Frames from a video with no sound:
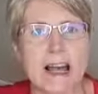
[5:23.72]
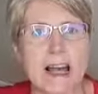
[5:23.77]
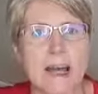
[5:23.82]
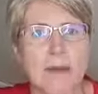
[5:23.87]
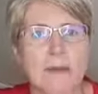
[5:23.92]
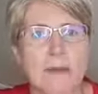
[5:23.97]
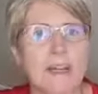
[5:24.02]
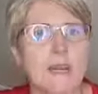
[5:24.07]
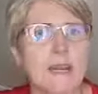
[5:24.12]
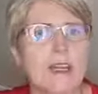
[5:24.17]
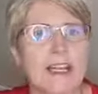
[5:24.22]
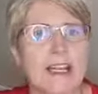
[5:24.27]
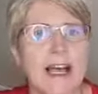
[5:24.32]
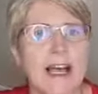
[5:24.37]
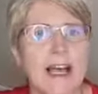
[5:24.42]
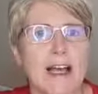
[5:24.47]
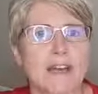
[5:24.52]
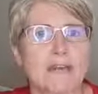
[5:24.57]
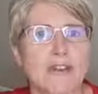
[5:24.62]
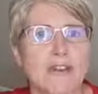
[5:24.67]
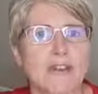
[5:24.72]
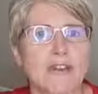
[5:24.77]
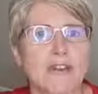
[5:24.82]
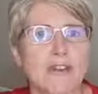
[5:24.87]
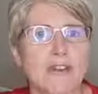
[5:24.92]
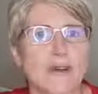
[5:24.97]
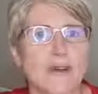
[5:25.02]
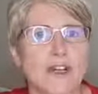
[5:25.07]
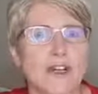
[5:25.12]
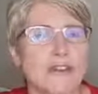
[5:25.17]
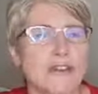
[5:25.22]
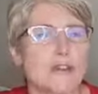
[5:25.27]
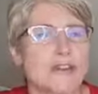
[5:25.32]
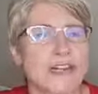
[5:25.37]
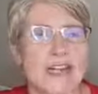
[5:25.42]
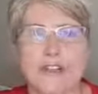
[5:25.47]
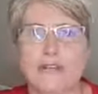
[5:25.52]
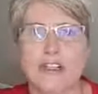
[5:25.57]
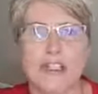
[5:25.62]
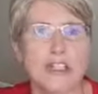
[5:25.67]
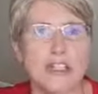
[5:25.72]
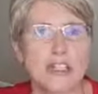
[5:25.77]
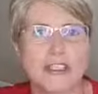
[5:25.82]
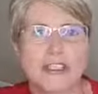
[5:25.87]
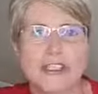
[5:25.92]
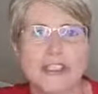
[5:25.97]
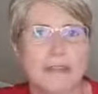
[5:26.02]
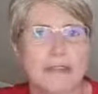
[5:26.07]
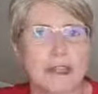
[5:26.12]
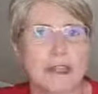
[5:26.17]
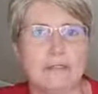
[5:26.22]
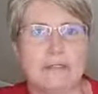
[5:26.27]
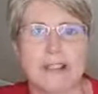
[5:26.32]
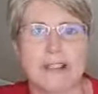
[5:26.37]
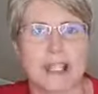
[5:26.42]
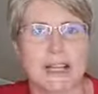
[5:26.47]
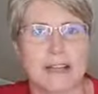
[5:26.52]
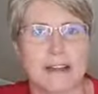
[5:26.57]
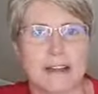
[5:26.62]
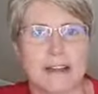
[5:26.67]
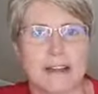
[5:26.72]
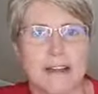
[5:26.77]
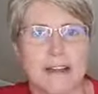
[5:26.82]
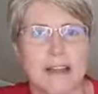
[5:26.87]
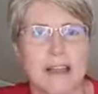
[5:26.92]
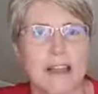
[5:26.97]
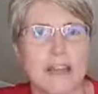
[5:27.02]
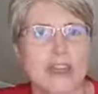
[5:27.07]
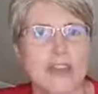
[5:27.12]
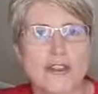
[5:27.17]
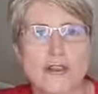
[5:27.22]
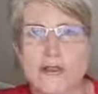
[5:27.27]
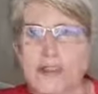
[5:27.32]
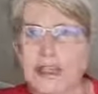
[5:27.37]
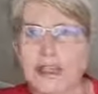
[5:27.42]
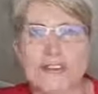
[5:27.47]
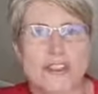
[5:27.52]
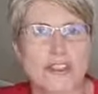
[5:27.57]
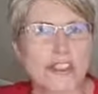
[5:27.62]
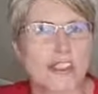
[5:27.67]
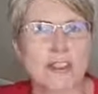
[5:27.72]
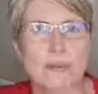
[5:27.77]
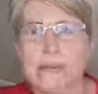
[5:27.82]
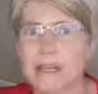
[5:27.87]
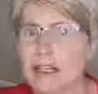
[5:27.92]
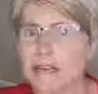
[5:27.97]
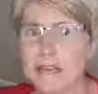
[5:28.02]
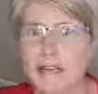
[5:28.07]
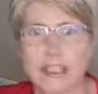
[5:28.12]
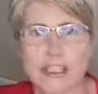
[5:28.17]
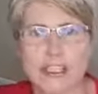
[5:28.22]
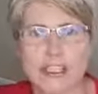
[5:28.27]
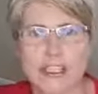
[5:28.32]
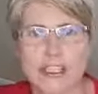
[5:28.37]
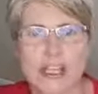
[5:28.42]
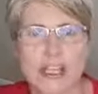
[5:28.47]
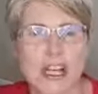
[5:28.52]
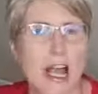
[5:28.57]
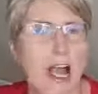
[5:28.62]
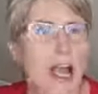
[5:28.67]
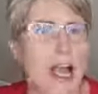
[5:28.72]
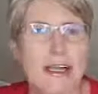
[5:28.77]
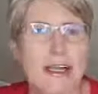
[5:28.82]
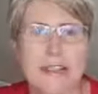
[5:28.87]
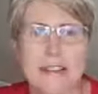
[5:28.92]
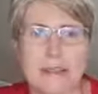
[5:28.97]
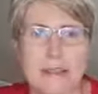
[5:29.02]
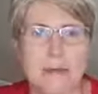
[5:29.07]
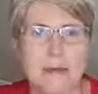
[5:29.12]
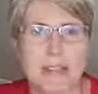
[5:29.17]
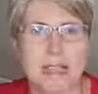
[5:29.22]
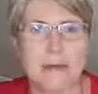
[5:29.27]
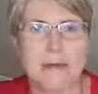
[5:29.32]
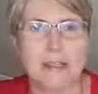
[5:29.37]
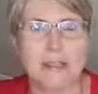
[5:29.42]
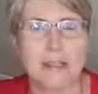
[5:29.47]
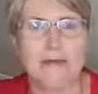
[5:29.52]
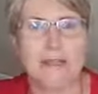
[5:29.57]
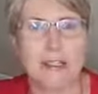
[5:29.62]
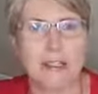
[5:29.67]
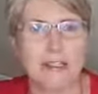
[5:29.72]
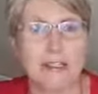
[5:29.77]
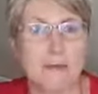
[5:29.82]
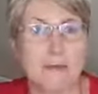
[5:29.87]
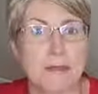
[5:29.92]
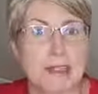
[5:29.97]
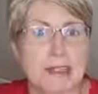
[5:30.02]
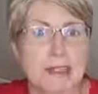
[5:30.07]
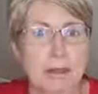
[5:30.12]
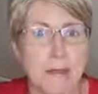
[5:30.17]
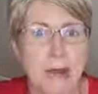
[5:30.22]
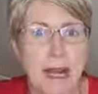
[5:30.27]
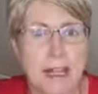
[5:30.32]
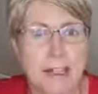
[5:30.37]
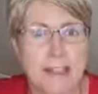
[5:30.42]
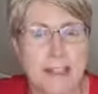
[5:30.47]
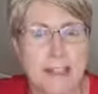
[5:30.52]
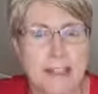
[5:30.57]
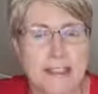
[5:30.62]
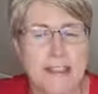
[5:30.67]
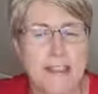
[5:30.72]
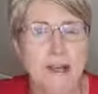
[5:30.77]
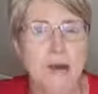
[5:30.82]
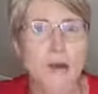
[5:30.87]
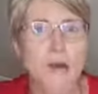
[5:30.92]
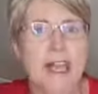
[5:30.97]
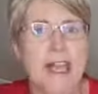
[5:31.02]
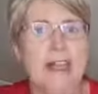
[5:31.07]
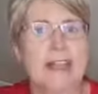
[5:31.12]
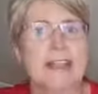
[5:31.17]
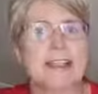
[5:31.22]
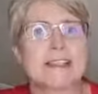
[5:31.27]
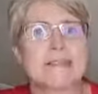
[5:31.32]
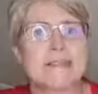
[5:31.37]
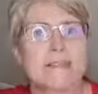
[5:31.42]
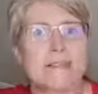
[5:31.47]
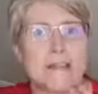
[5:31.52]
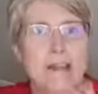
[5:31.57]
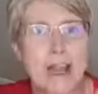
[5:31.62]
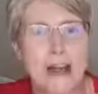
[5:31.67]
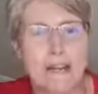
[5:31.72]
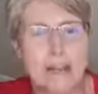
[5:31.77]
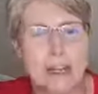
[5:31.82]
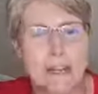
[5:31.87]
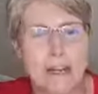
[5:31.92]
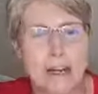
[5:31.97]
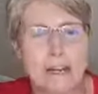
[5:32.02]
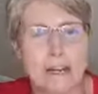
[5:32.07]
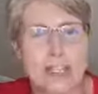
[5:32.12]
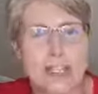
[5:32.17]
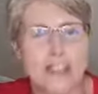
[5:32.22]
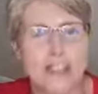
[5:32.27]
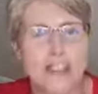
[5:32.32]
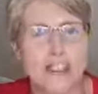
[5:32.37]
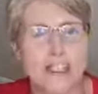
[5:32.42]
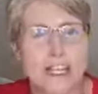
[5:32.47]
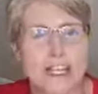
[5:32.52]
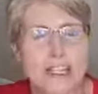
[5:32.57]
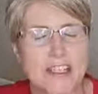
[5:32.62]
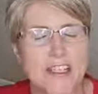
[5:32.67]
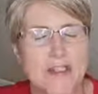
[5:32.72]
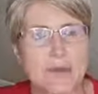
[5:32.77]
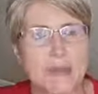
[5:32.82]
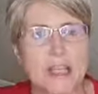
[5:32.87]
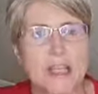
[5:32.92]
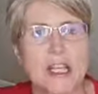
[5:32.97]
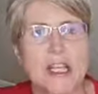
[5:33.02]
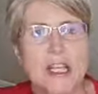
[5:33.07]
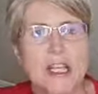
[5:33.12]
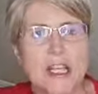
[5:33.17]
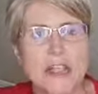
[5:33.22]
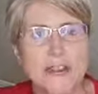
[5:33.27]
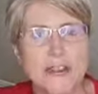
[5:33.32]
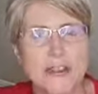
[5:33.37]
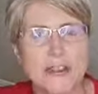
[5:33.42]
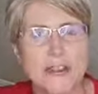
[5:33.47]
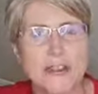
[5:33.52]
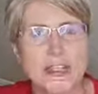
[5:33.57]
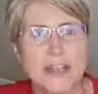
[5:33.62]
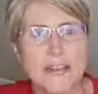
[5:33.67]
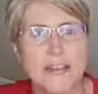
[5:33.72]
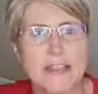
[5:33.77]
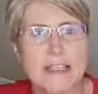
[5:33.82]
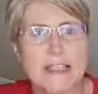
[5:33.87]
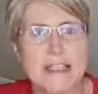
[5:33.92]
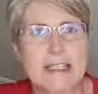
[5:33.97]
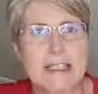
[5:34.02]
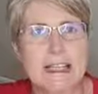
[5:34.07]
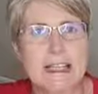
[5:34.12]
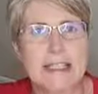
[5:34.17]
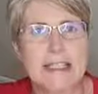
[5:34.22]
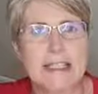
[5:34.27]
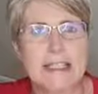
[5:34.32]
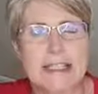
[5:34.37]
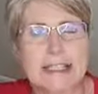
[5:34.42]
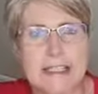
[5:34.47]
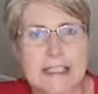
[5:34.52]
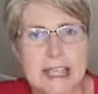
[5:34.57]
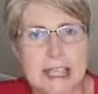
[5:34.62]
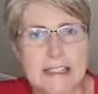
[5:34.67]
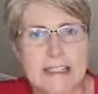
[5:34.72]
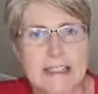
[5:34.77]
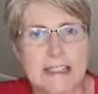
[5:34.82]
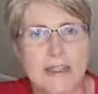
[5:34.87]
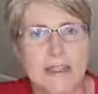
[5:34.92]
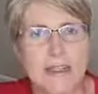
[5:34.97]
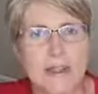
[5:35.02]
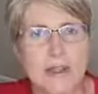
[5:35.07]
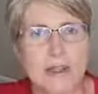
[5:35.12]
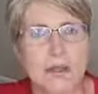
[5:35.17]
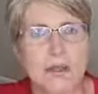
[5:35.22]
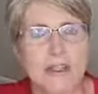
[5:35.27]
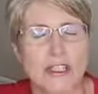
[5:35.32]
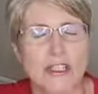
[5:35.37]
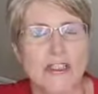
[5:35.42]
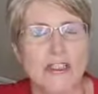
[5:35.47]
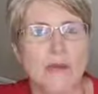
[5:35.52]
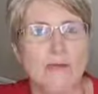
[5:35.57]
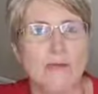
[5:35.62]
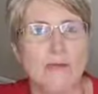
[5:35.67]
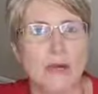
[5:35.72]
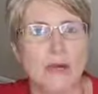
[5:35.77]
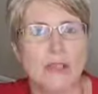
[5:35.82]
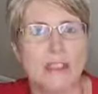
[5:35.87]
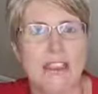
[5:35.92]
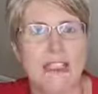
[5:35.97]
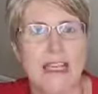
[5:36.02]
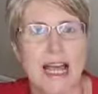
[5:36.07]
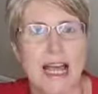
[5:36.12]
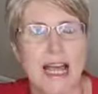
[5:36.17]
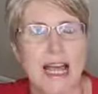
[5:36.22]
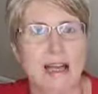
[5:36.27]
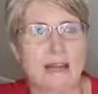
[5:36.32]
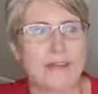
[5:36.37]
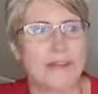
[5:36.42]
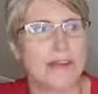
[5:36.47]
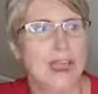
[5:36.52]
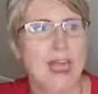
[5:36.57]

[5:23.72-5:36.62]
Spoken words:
you can have your lunch meal for dinner. You can have your dinner meal for lunch. I sometimes have lunch meals for breakfast. Okay, it's very, very interchangeable. There's nothing to say that it's set in stone that you must have